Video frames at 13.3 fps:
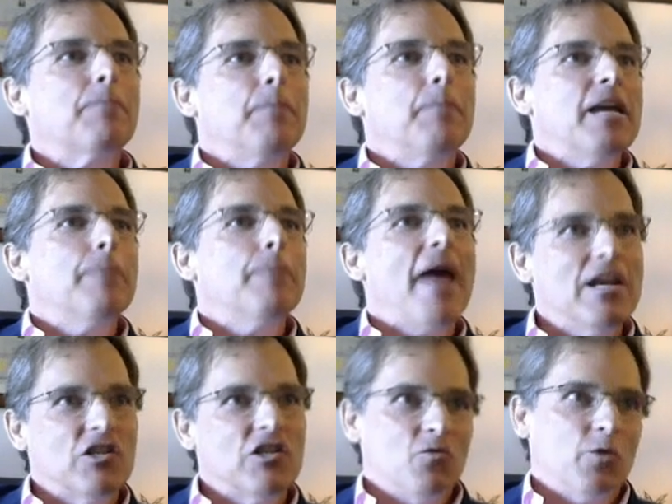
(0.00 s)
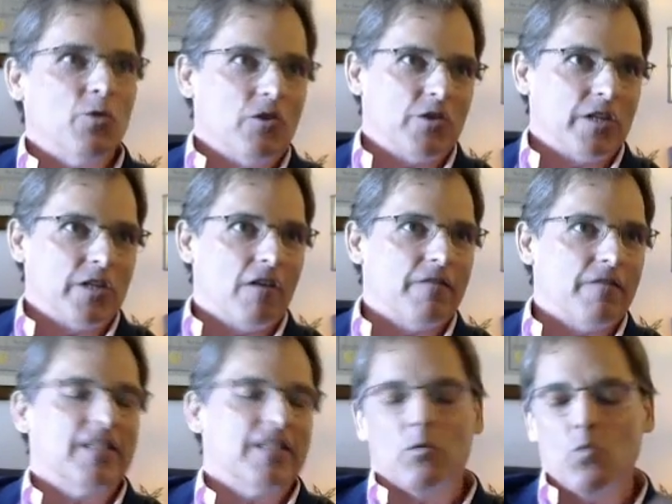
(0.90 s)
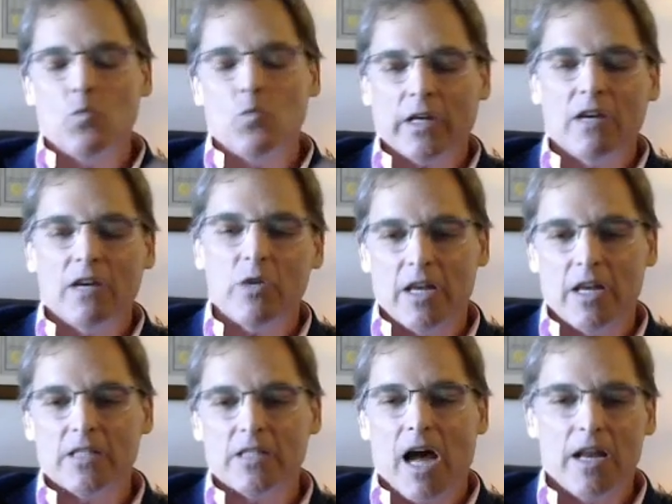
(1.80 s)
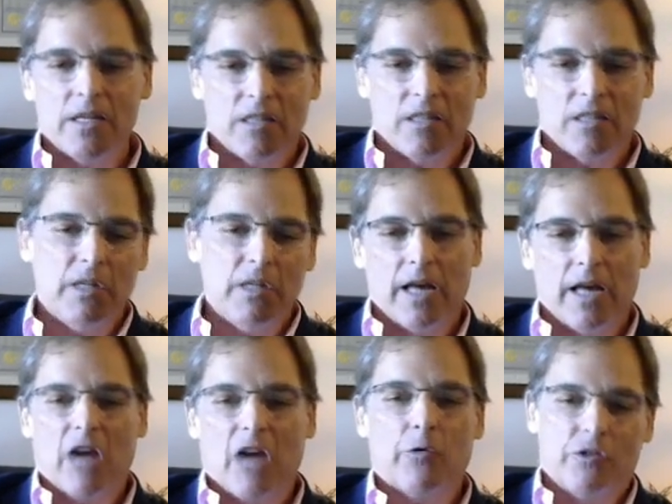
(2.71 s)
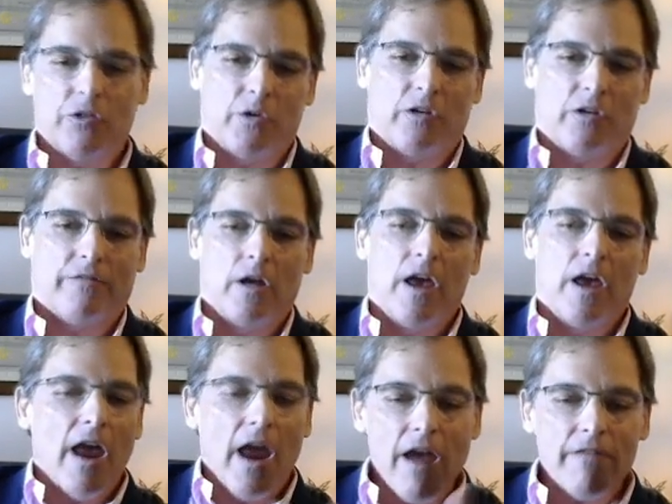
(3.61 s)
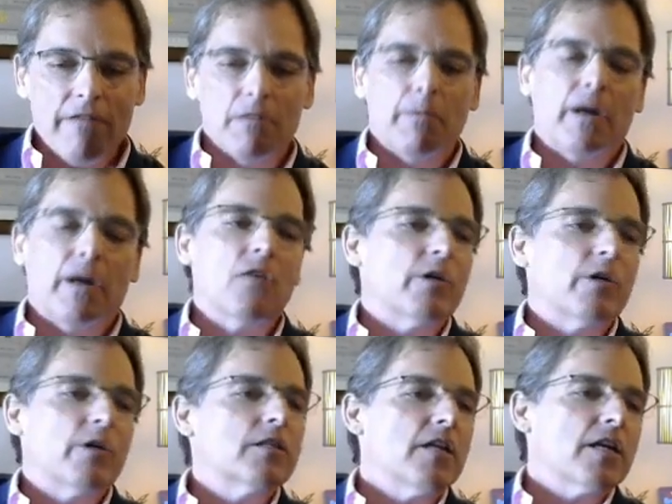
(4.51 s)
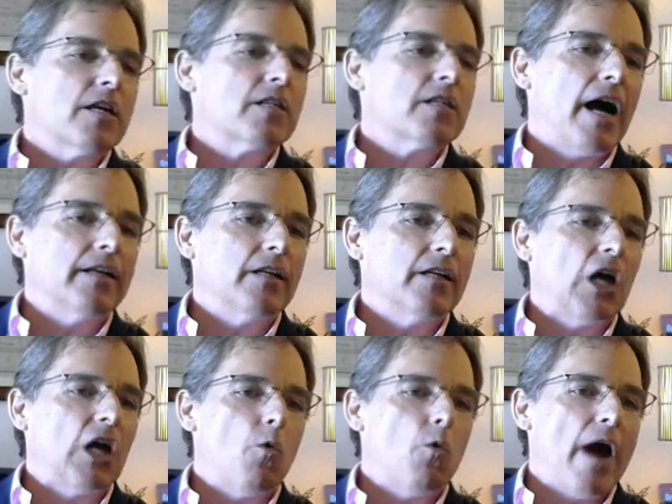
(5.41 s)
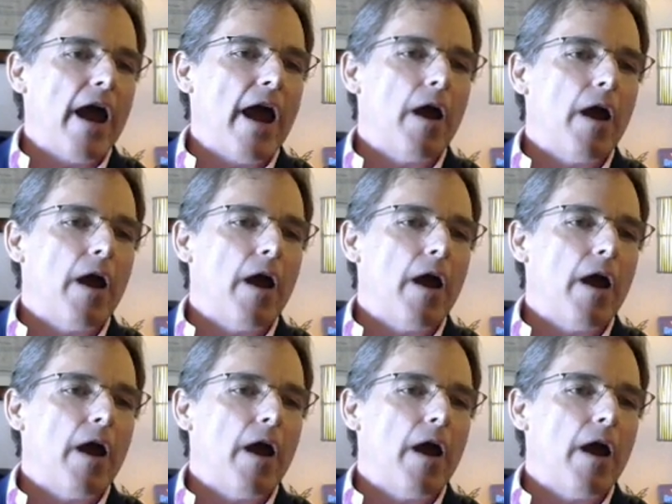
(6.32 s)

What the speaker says: being patient with yourself. See, working with anxiety is completely counterintuitive. Everybody wants the anxiety to go away.